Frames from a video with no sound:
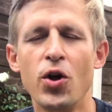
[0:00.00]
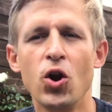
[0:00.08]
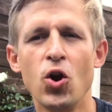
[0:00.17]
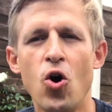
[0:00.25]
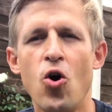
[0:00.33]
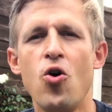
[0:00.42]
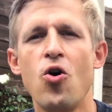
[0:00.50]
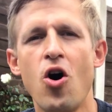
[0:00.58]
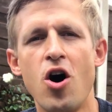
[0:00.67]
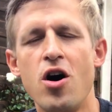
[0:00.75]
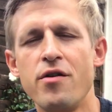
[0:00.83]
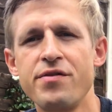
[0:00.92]
the law
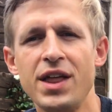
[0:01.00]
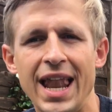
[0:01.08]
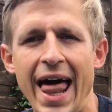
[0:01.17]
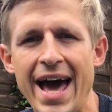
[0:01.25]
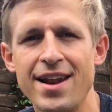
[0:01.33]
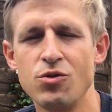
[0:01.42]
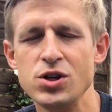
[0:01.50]
of the ladder,